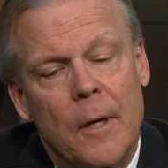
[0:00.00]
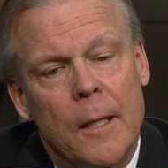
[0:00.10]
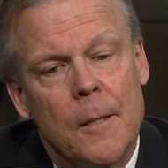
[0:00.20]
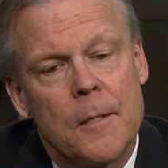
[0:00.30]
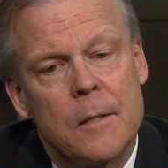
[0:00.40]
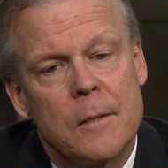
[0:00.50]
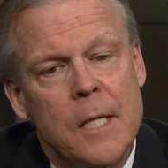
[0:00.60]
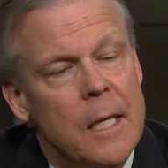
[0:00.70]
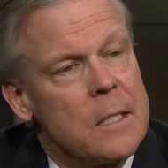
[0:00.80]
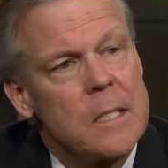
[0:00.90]
uh,
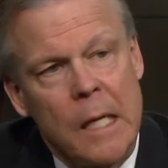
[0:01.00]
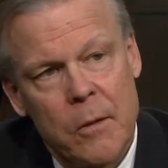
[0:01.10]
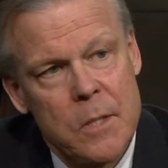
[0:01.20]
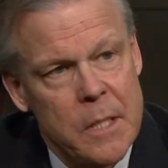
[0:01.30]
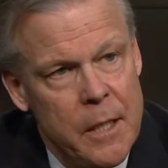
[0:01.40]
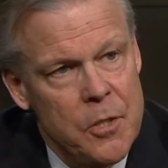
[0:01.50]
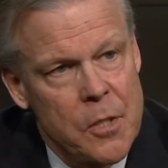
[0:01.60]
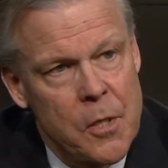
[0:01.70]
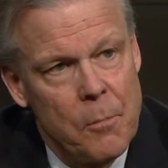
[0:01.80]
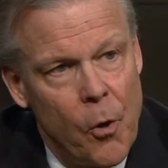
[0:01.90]
10 sound stages
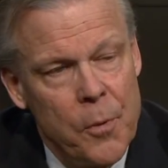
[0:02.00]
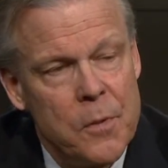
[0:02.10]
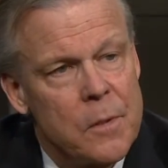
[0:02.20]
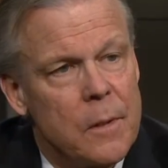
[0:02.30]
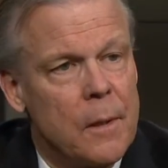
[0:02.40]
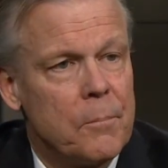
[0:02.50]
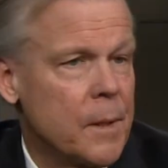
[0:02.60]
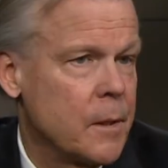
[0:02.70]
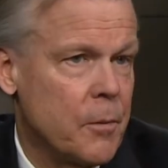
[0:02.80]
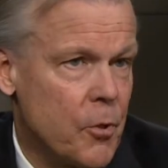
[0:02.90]
at the moment, uh,
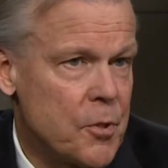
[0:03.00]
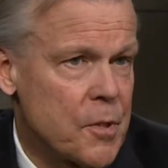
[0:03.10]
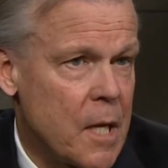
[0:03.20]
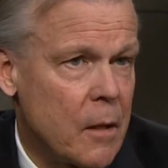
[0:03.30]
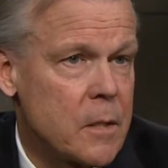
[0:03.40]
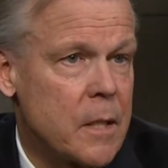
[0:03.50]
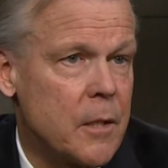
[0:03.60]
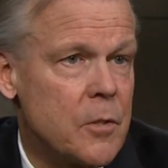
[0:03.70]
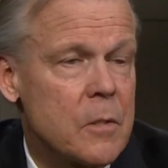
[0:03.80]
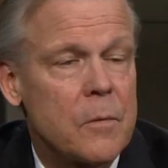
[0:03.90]
big commercial sound
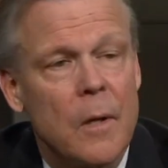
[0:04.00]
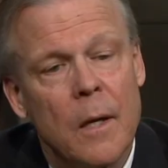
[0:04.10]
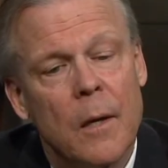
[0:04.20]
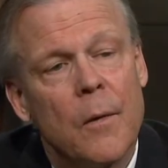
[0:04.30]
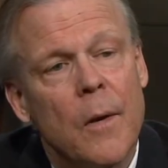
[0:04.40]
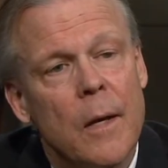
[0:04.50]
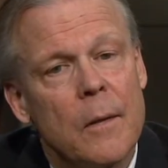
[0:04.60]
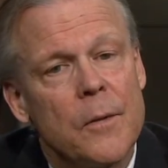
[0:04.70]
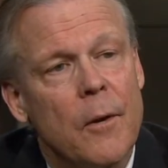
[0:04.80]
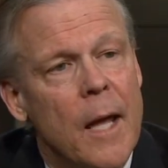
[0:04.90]
stages. Uh,
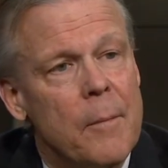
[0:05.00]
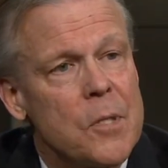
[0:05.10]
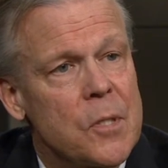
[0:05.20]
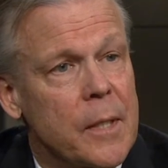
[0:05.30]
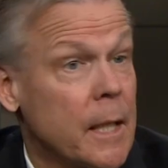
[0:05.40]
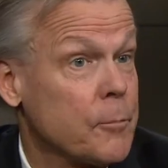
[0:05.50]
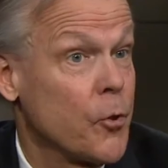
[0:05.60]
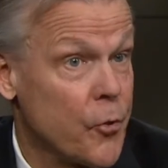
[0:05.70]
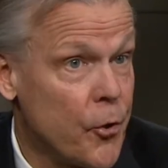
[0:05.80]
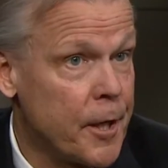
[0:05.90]
their aim is to get up to
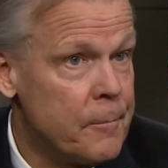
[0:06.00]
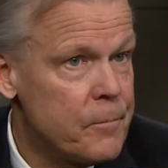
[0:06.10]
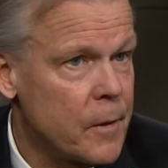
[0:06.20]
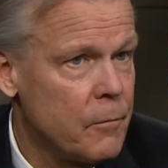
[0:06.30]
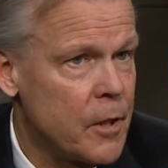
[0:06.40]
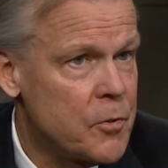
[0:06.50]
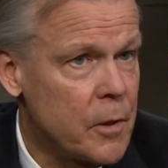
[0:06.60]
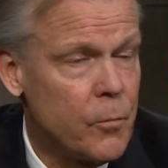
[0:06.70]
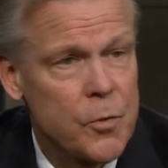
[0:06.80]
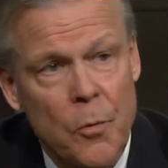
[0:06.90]
30
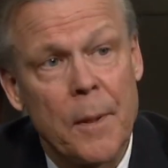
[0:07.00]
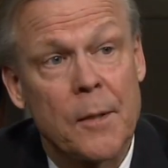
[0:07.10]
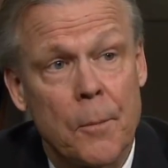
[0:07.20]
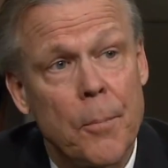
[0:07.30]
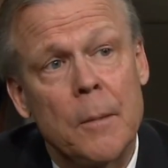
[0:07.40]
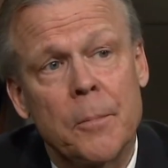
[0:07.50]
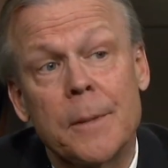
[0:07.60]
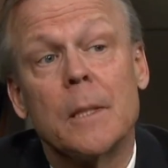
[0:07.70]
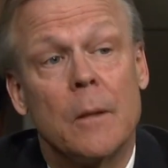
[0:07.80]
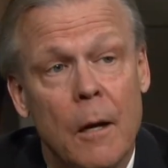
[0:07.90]
eventually, which will make them probably
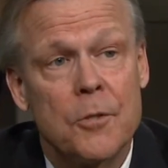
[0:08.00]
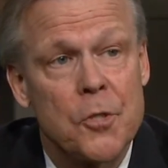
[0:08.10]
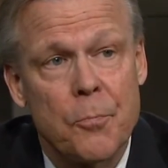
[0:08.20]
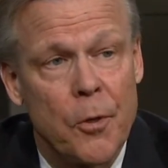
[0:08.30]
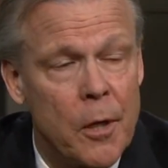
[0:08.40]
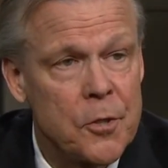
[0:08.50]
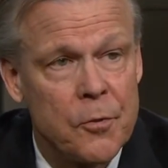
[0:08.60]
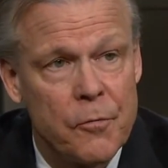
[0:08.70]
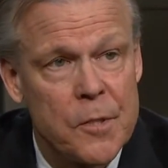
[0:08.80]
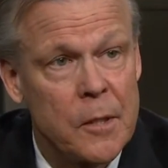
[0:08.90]
the largest
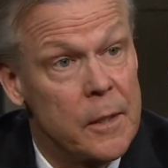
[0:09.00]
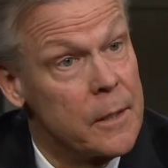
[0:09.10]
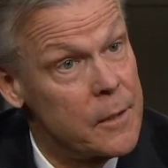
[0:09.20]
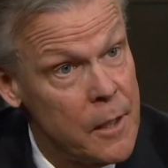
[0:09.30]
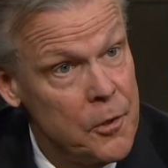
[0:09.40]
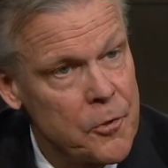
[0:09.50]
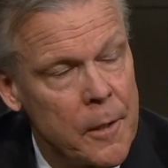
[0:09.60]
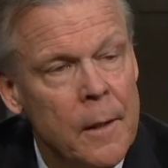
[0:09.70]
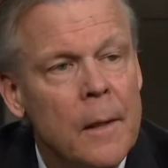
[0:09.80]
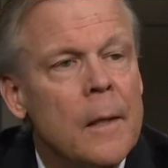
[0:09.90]
production facility in the country.
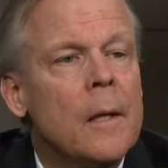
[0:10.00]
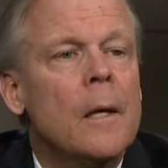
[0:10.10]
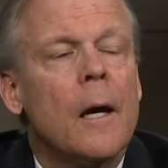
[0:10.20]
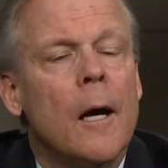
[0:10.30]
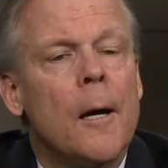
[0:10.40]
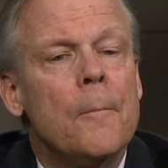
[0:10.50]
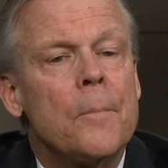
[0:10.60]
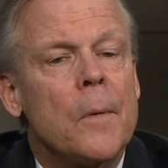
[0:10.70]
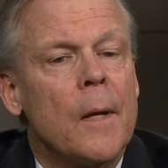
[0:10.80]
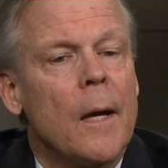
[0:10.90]
Um,